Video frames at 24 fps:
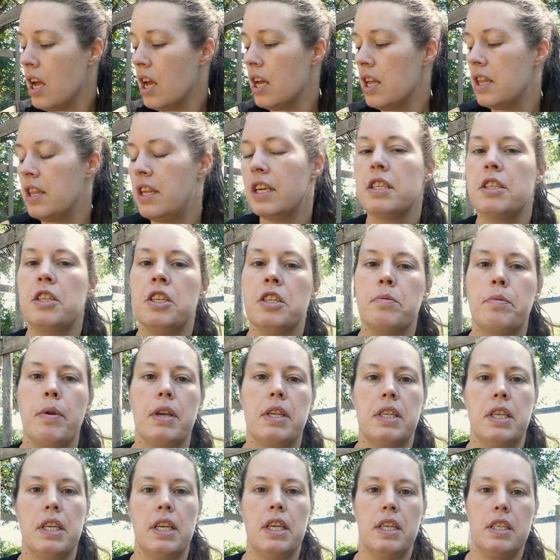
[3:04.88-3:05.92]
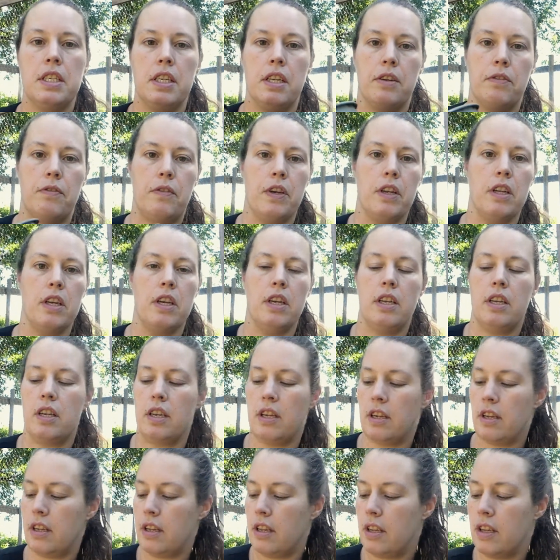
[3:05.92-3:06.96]
This just makes it easy to fill it.
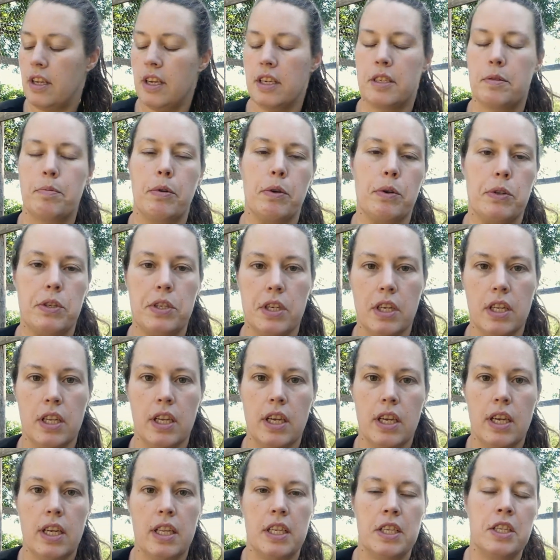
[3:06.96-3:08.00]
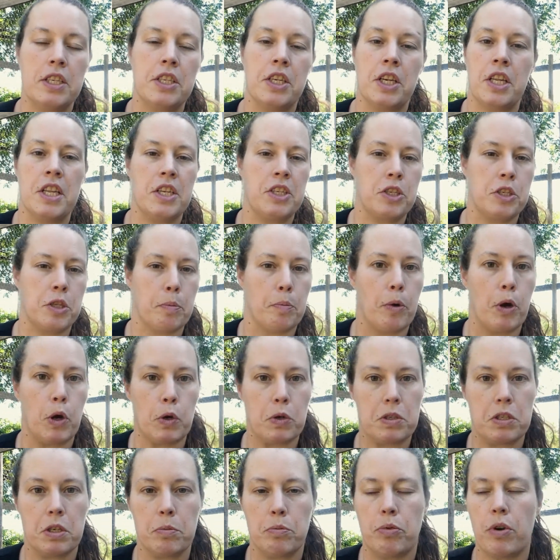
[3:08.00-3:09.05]
This personally, this is the
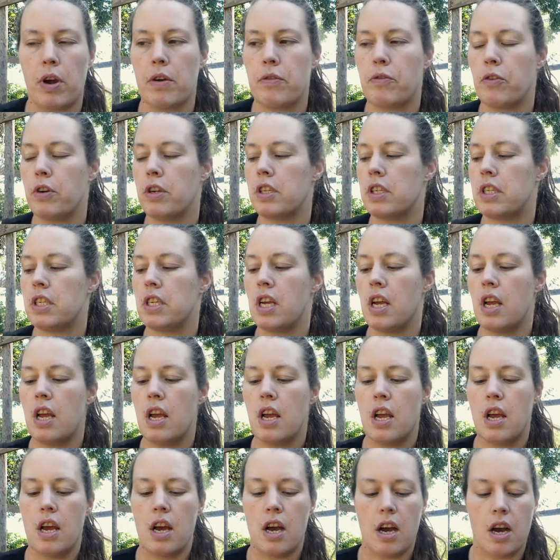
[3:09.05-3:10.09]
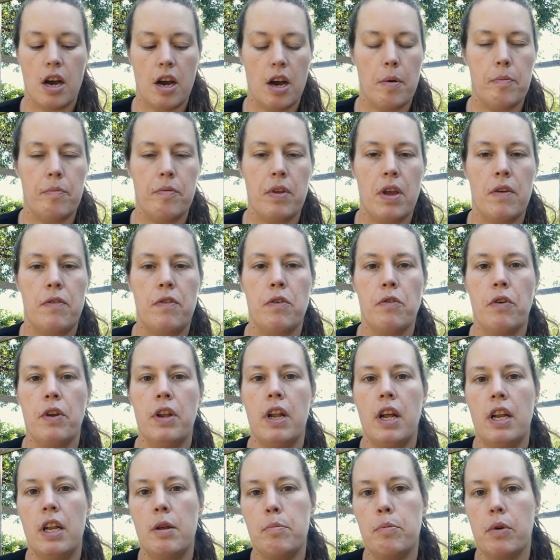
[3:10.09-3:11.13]
personal preference. If you read
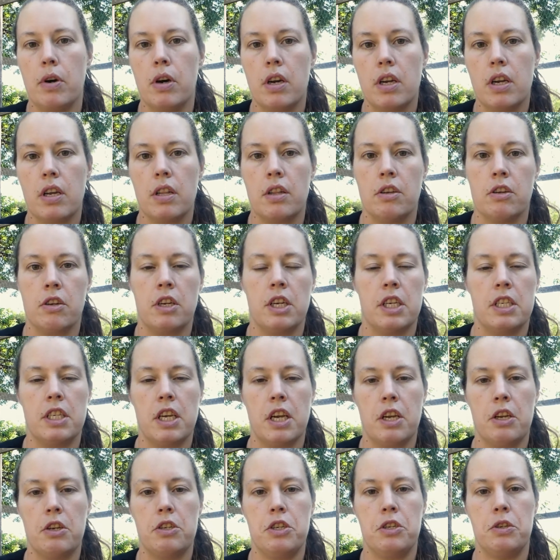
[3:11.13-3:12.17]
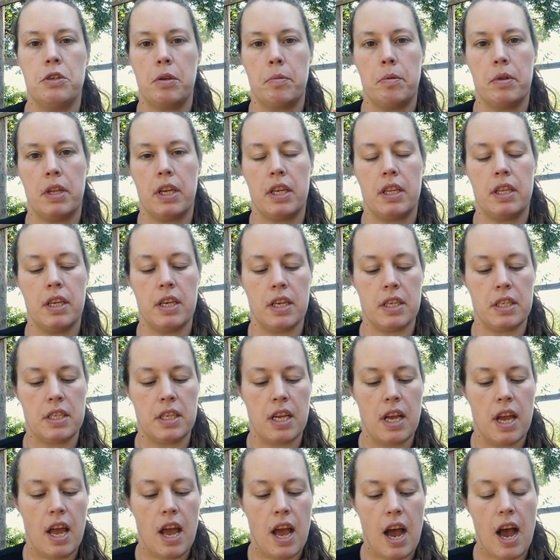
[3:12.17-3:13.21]
any book, they're going to tell you to use something like this.
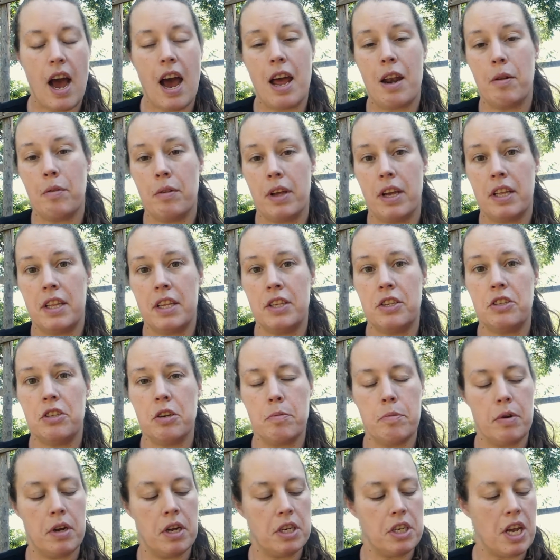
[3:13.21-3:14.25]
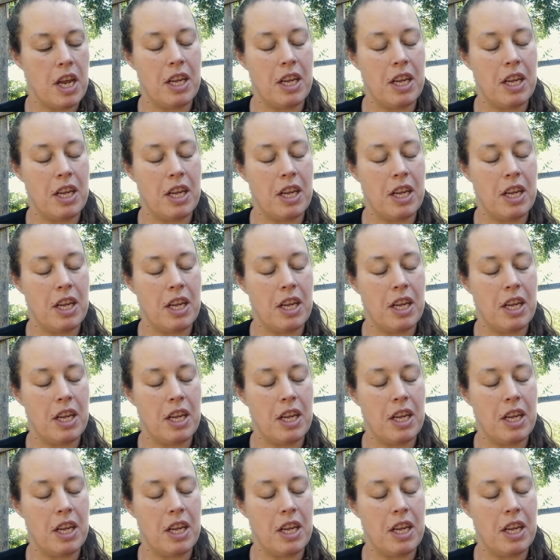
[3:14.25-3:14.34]
I don't like these so much.